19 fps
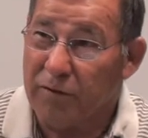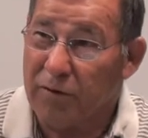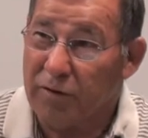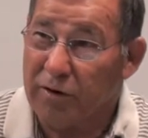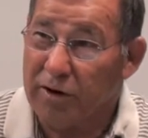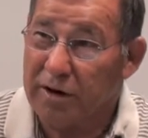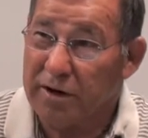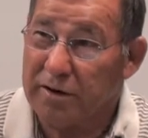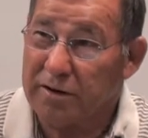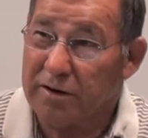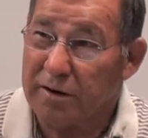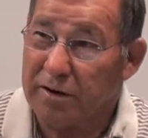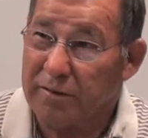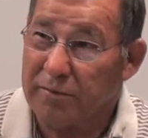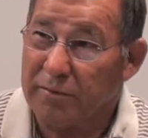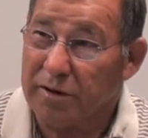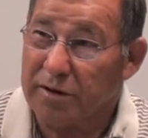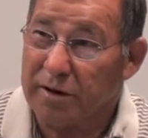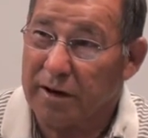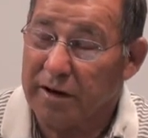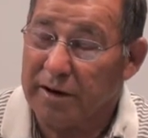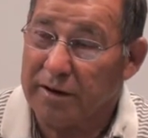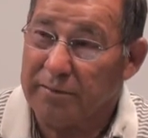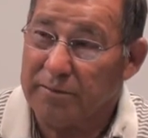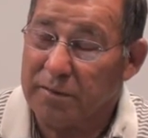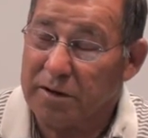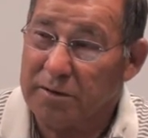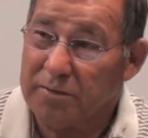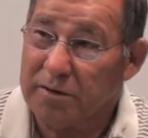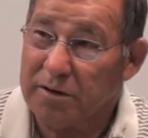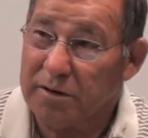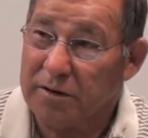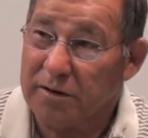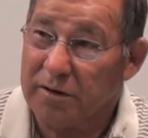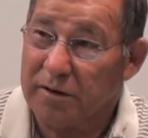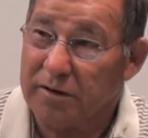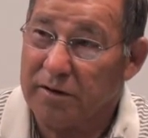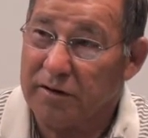for it, but
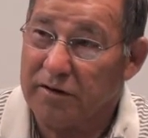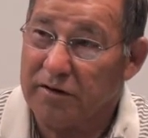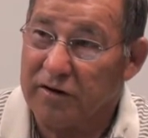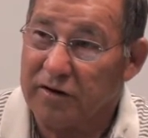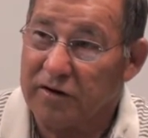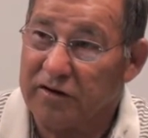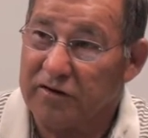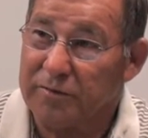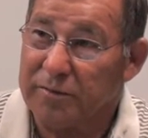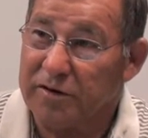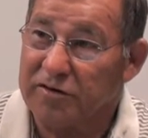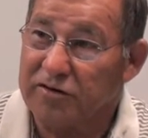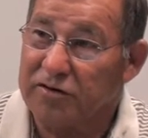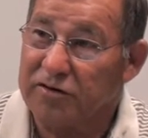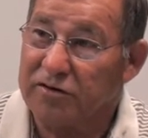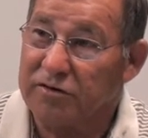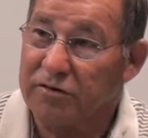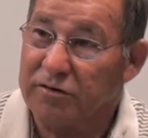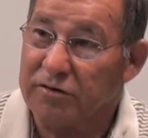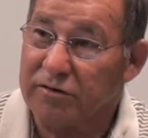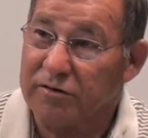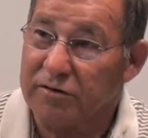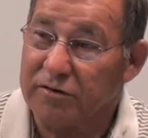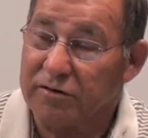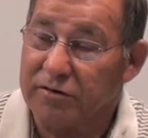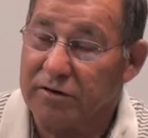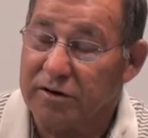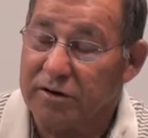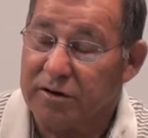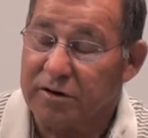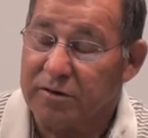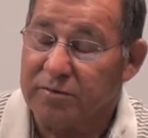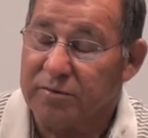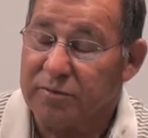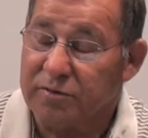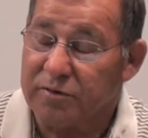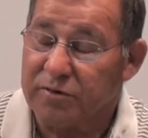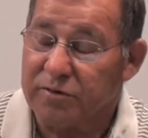maybe the expansion to
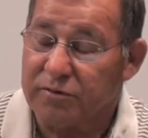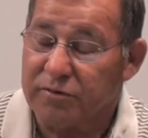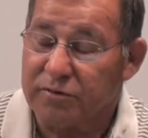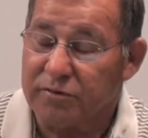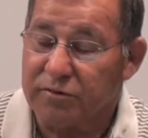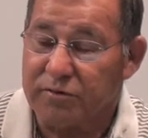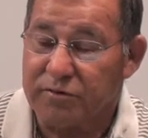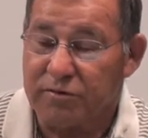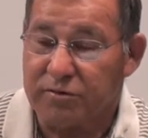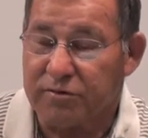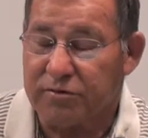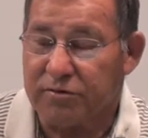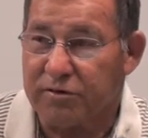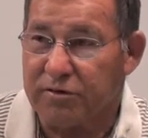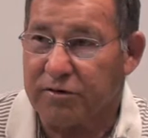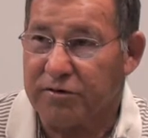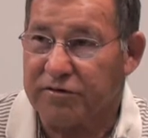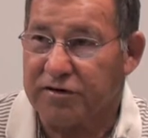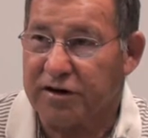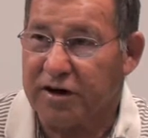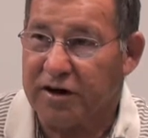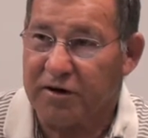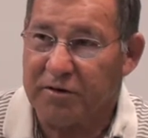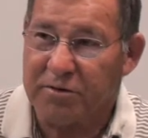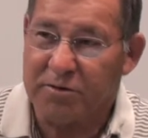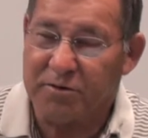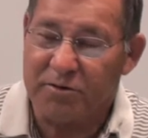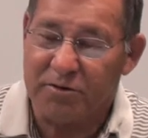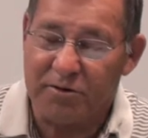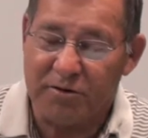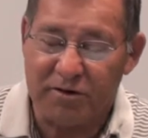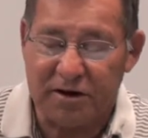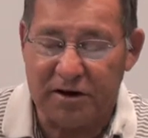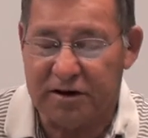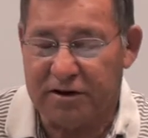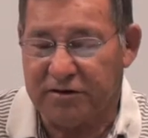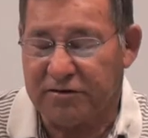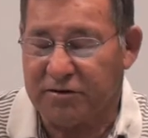the south, north,
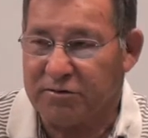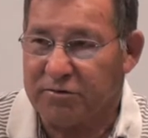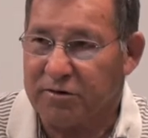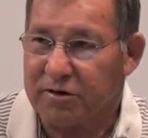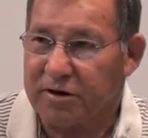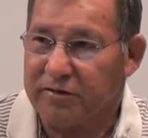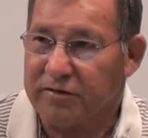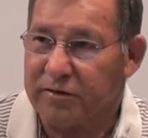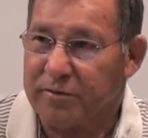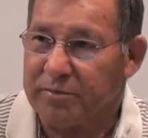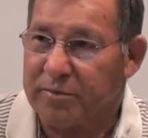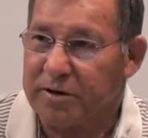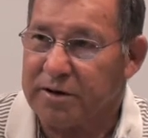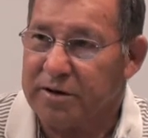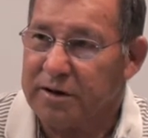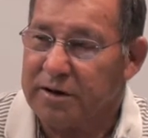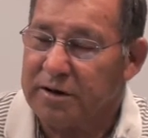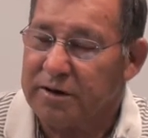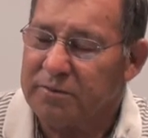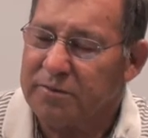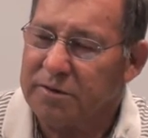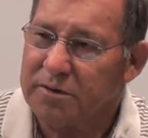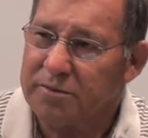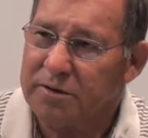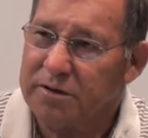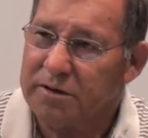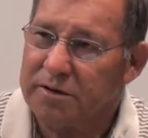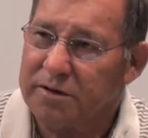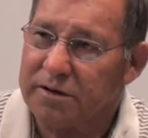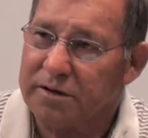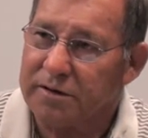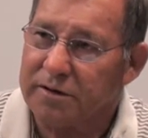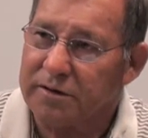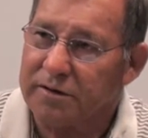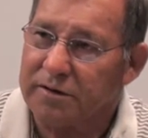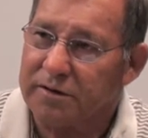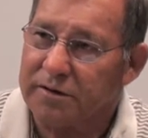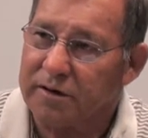east, or whatever, but maybe
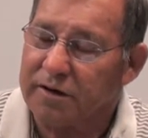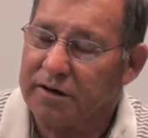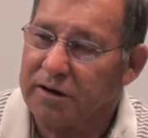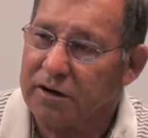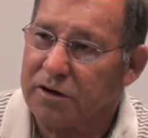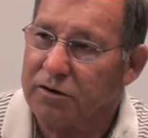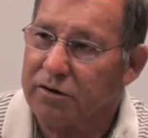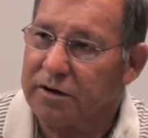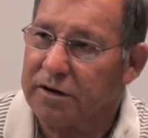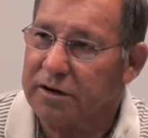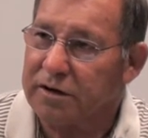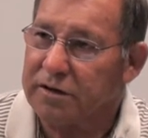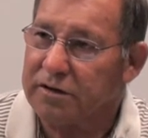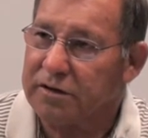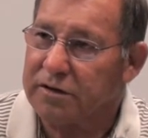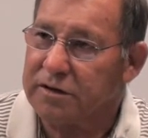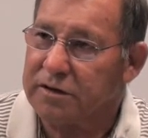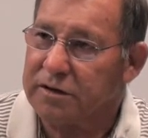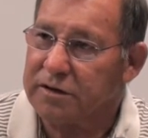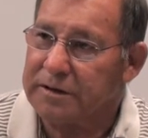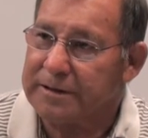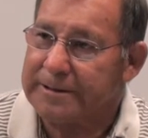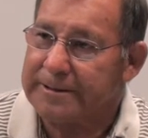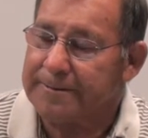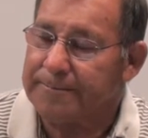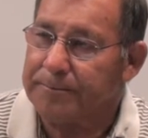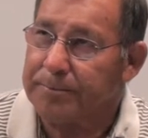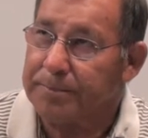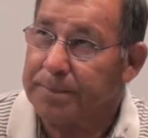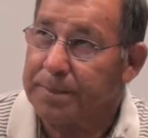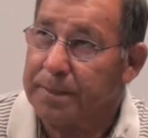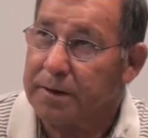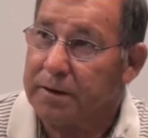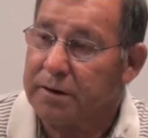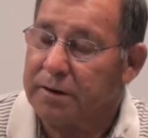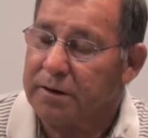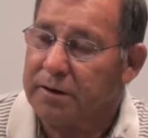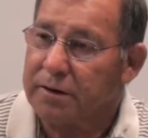kind of look at the
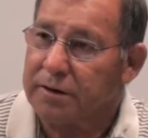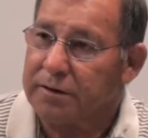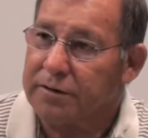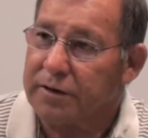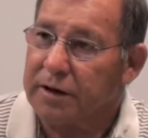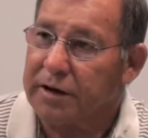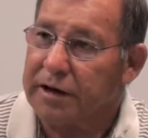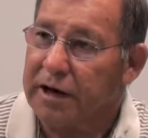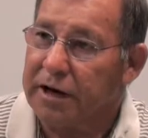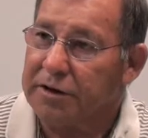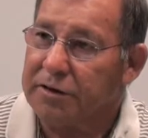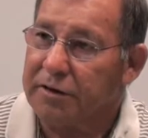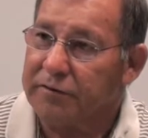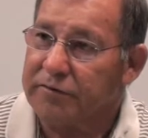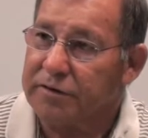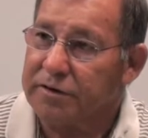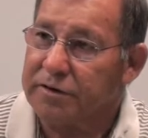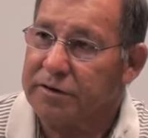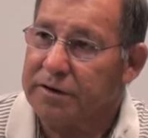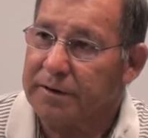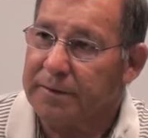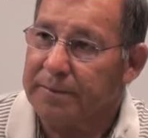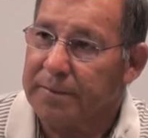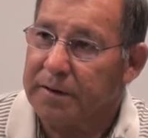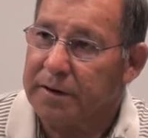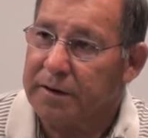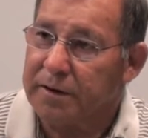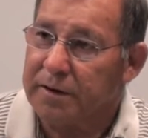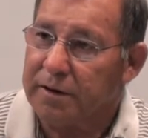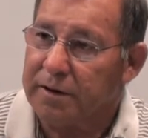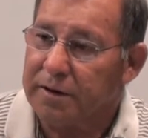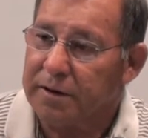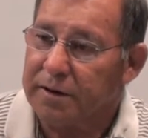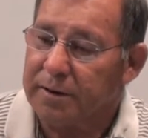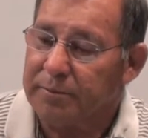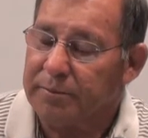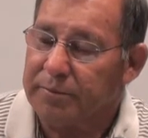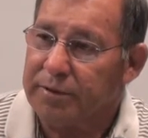height of it.
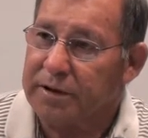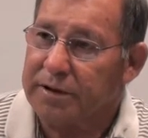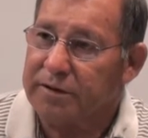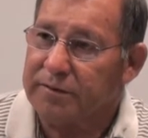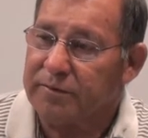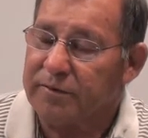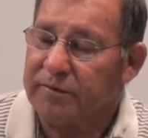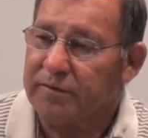But